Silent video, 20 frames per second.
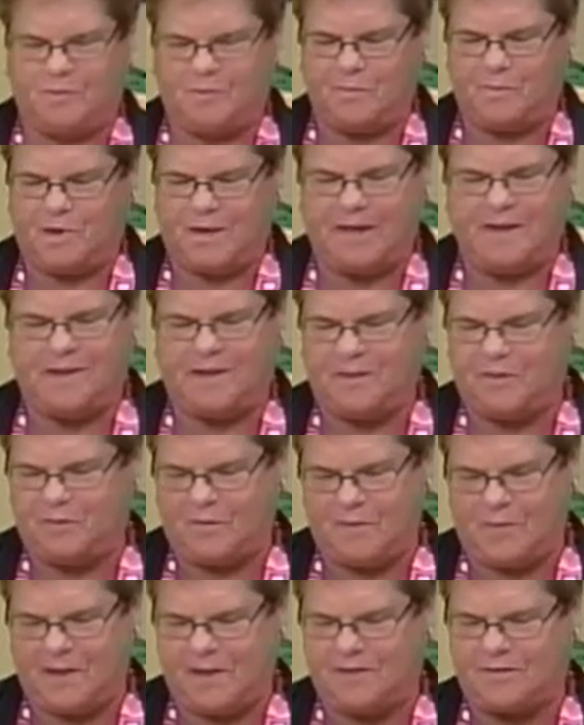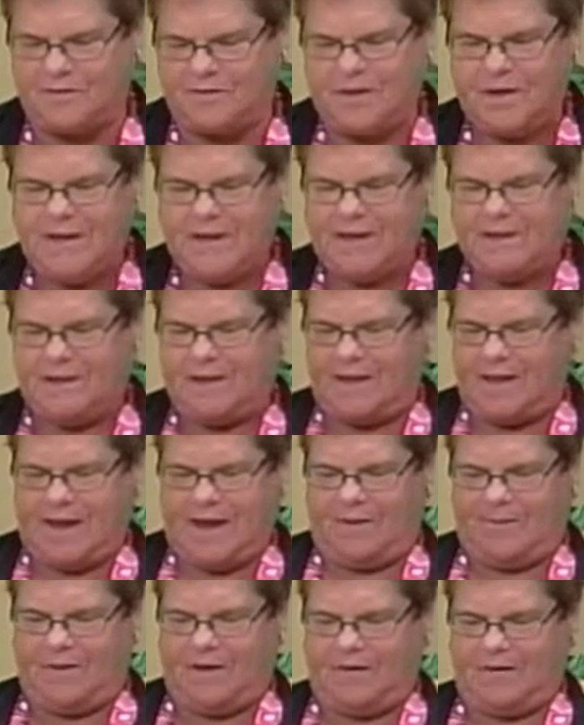When I deliver meals, they'll
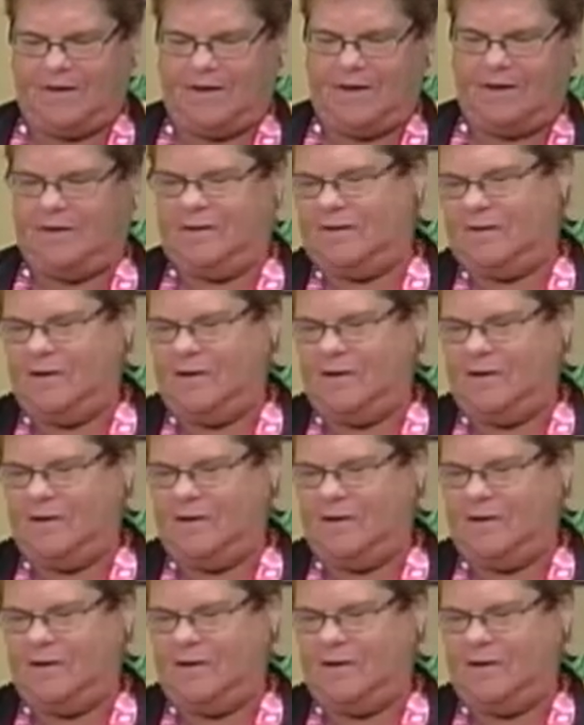have their little